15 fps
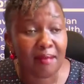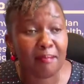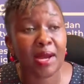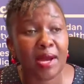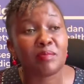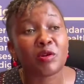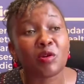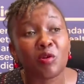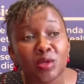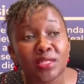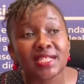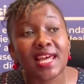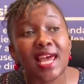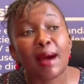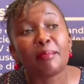but because
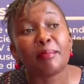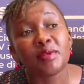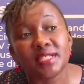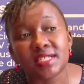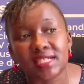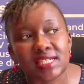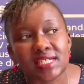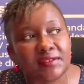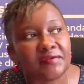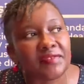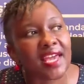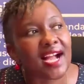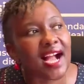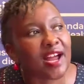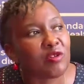they are positive,
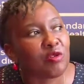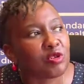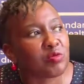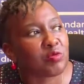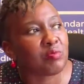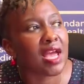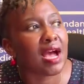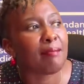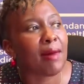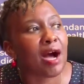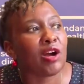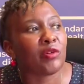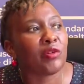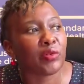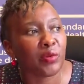they cannot be
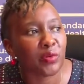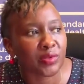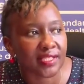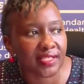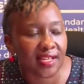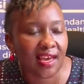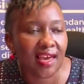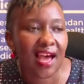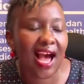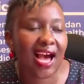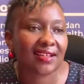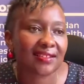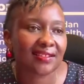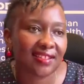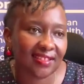among those
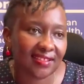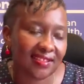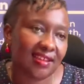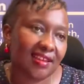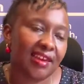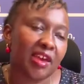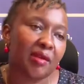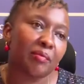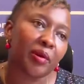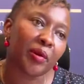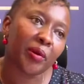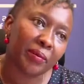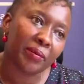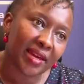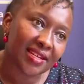accessing
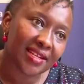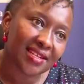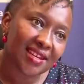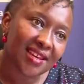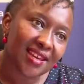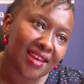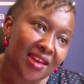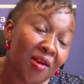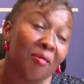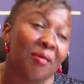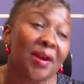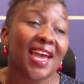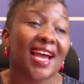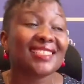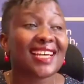employment.
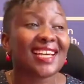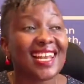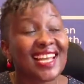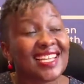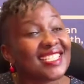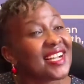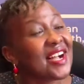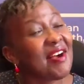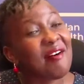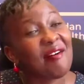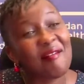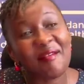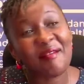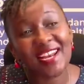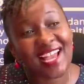We are challenging our
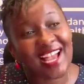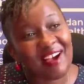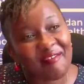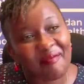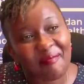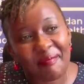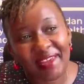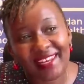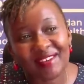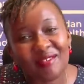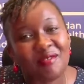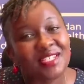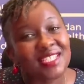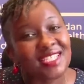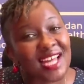own government
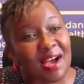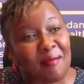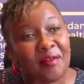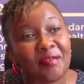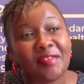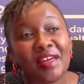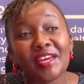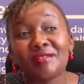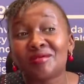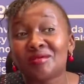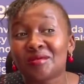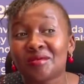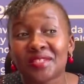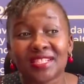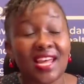on some of the
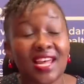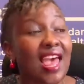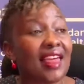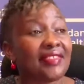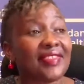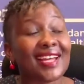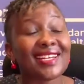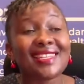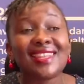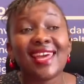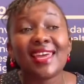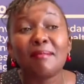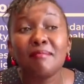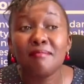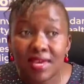issues that they
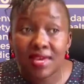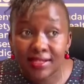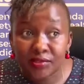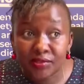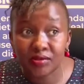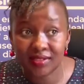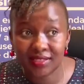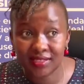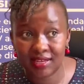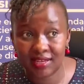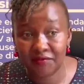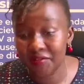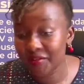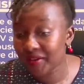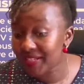miss to see.
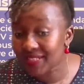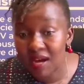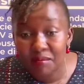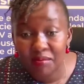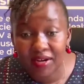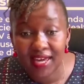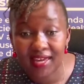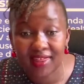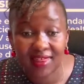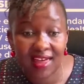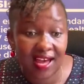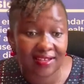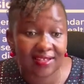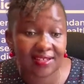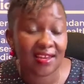For example, like
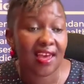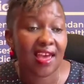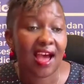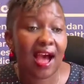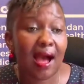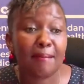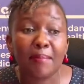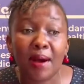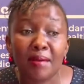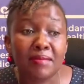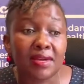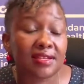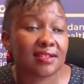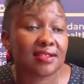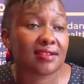that
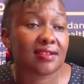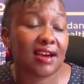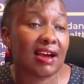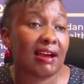permits